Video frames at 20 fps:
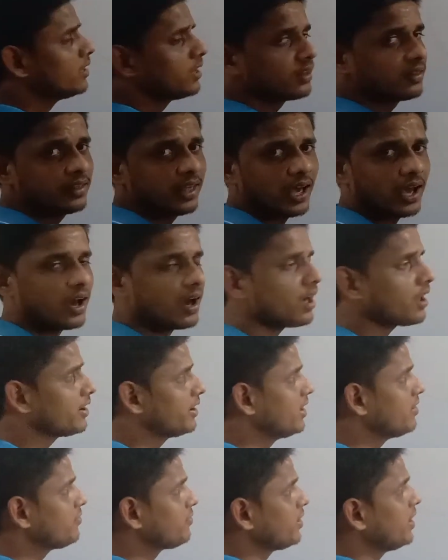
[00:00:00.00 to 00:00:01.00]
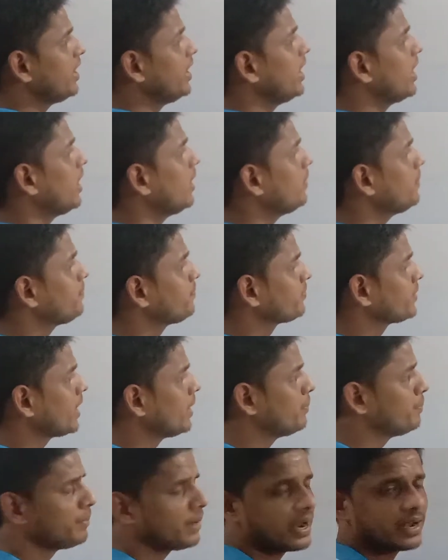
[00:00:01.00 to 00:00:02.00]
They are nephridia,
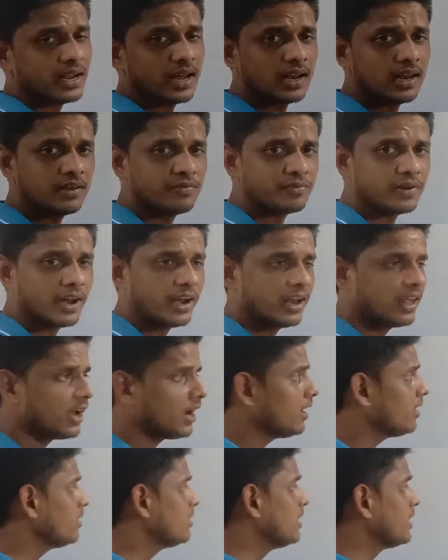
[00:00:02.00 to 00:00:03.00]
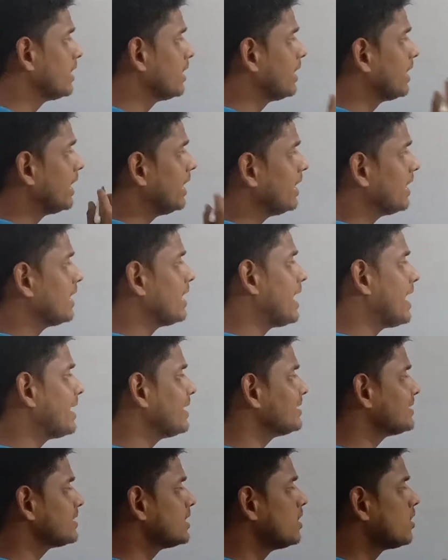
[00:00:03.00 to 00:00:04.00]
metanephridia, green
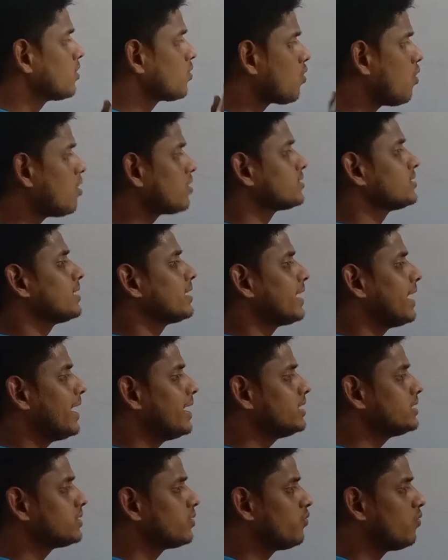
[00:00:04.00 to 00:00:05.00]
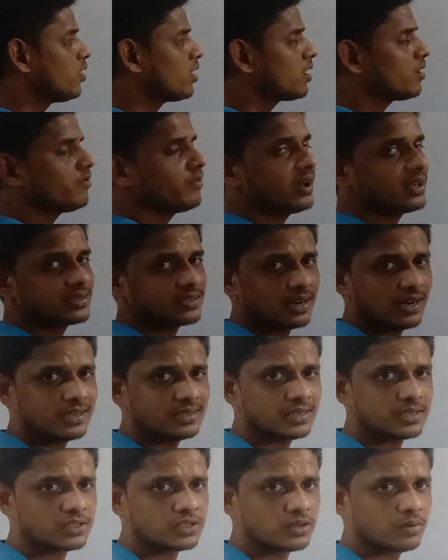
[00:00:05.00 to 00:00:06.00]
glands, coxal glands and water vascular
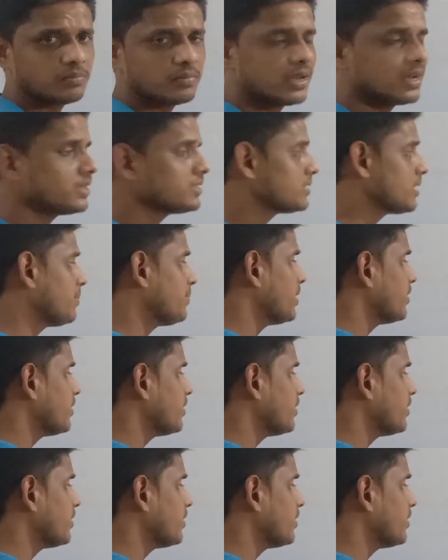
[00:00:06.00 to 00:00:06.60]
system and some